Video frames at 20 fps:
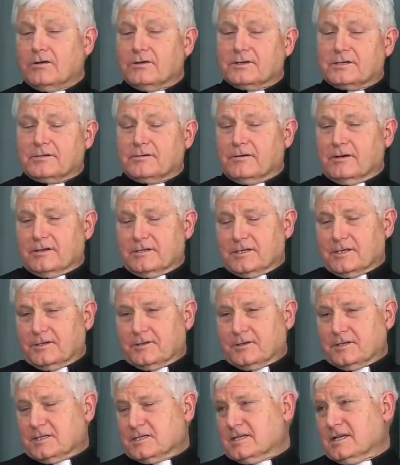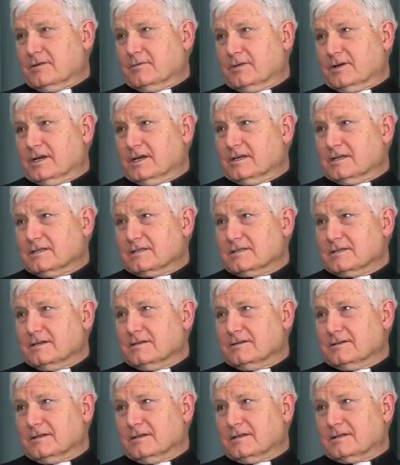Oh, sure. I think you just said what it is.
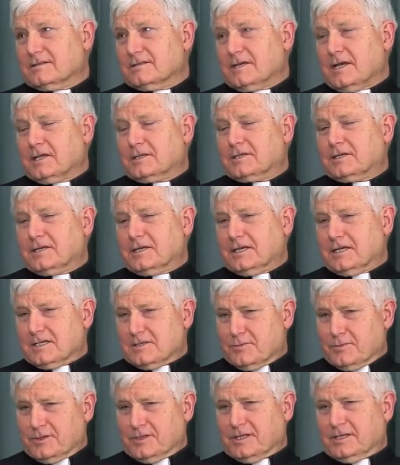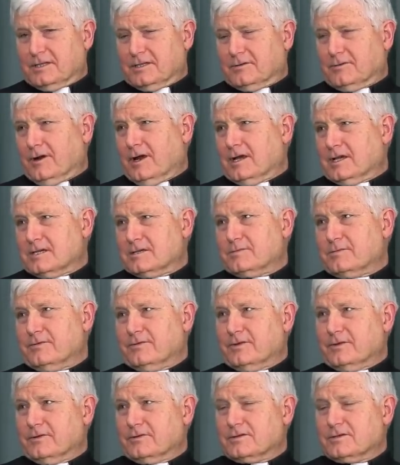Sanctity is within the grasp
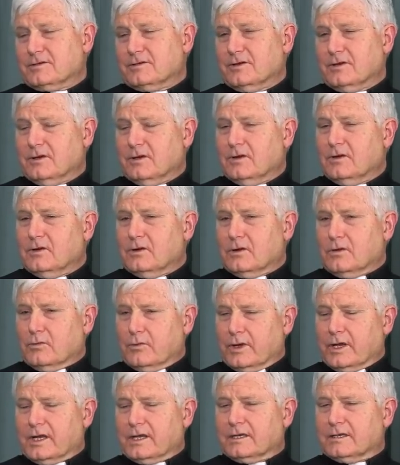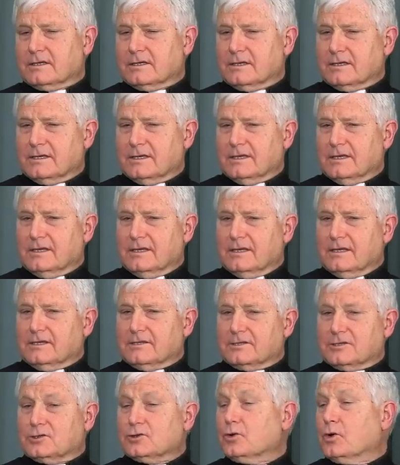of those who are willing
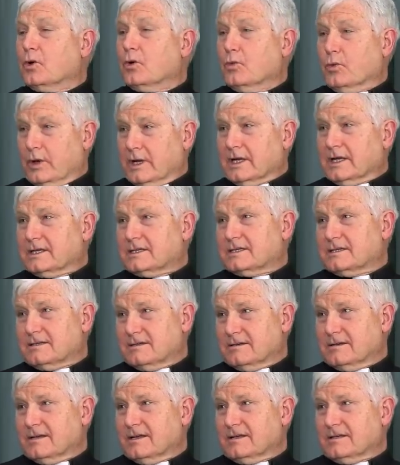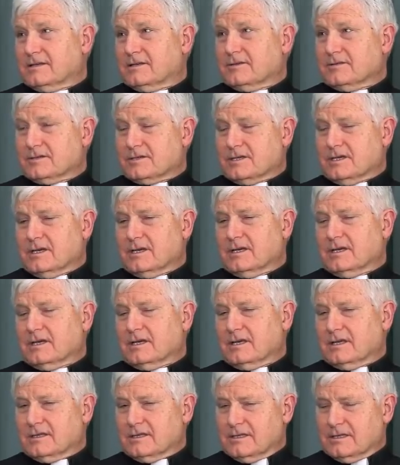to will it and mm-hmm. to
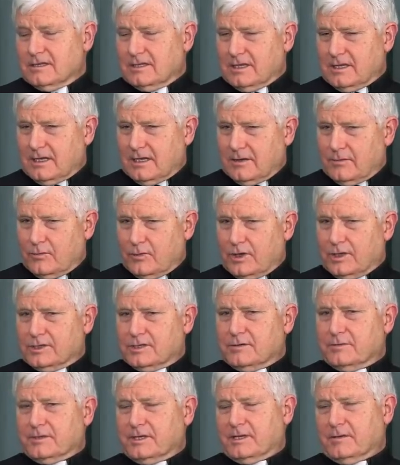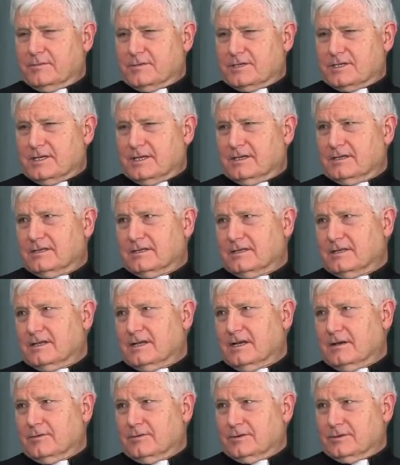say that I want to become a saint
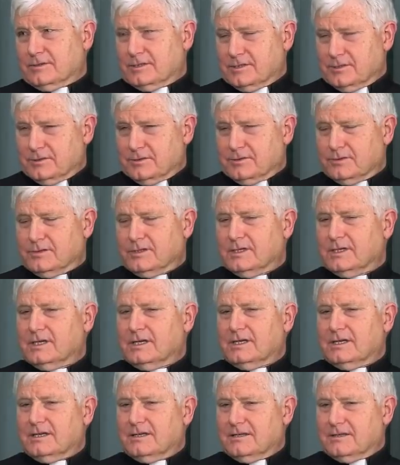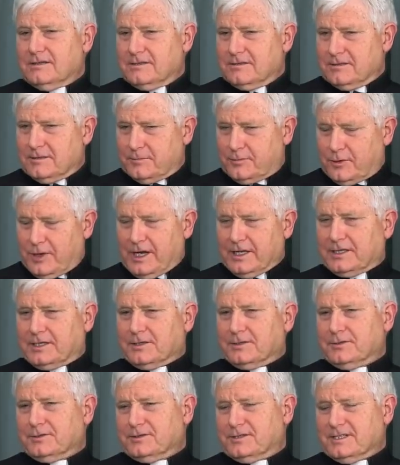and I will do the
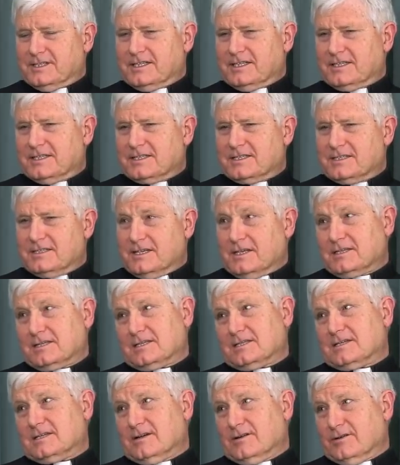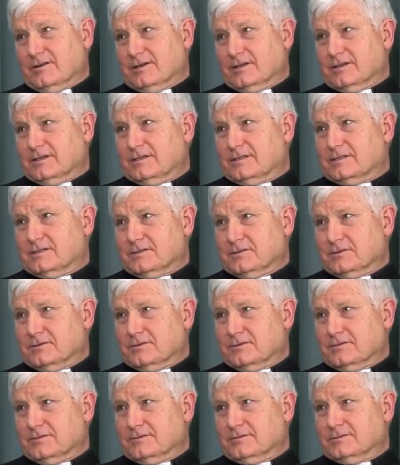practical things necessary
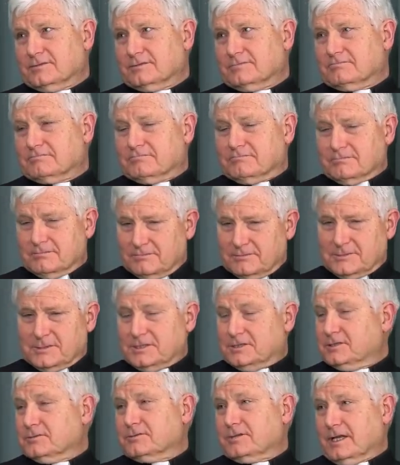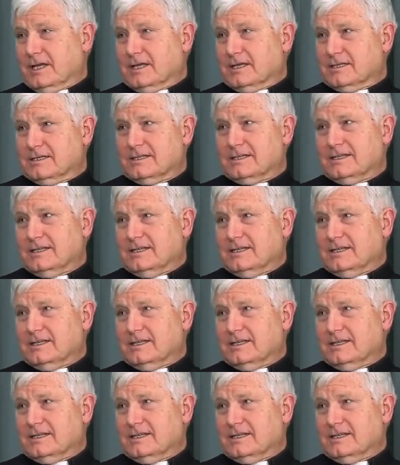to do that.